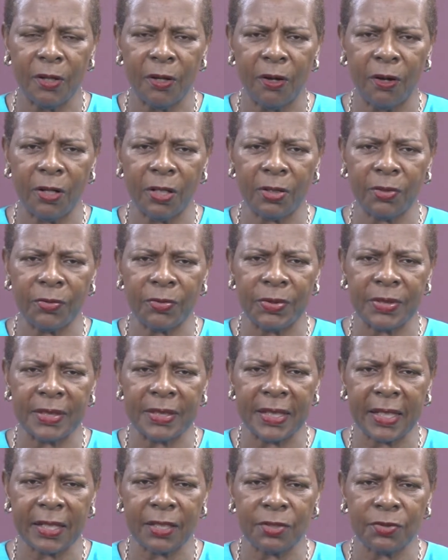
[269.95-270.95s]
honorary
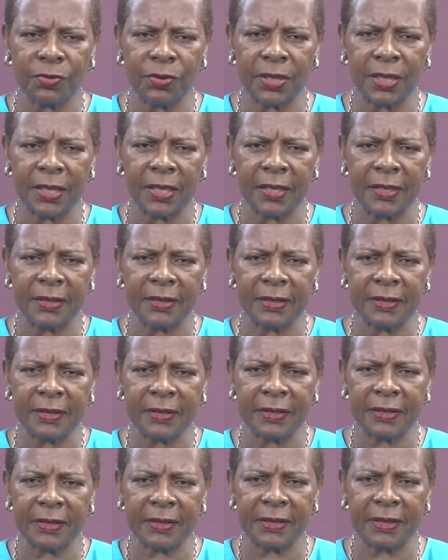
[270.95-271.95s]
secretary,
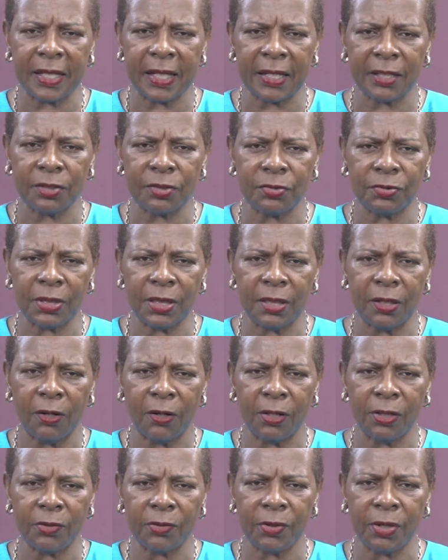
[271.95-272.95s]
assistant secretary,
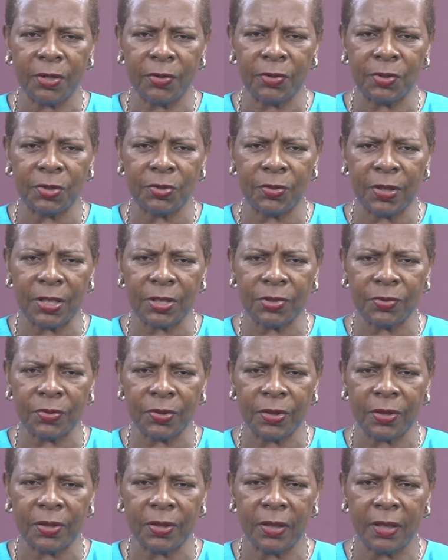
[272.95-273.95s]
honorary
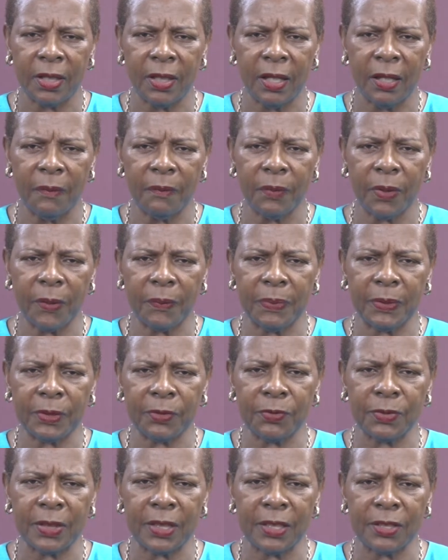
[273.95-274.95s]
treasurer,
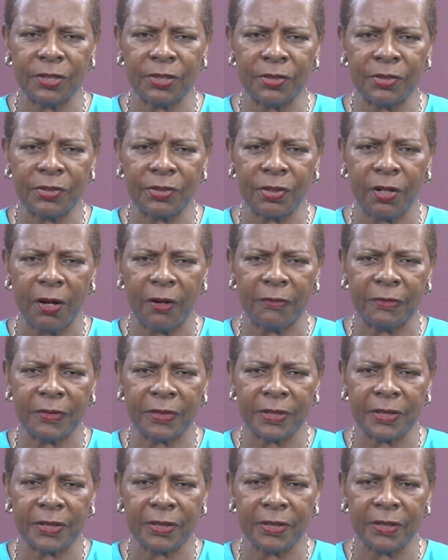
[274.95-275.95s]
public relations
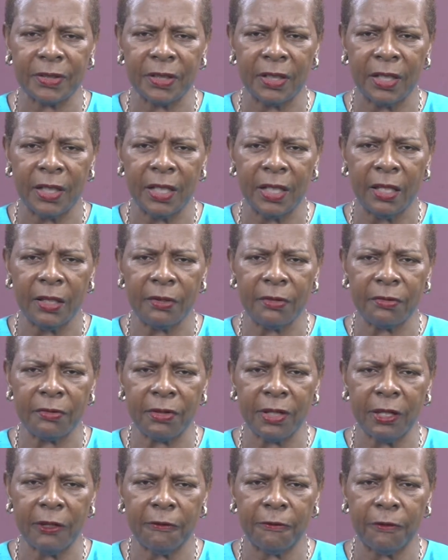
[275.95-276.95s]
officer,
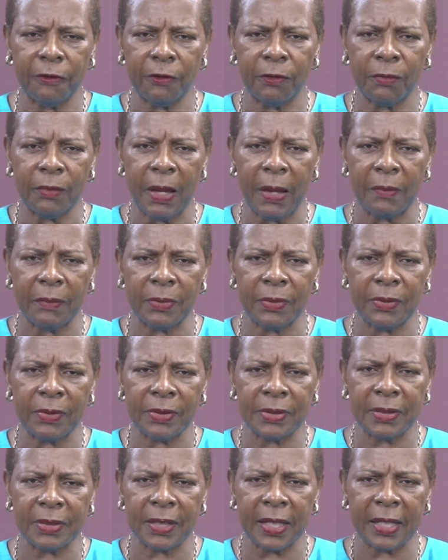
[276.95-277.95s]
3 floor members.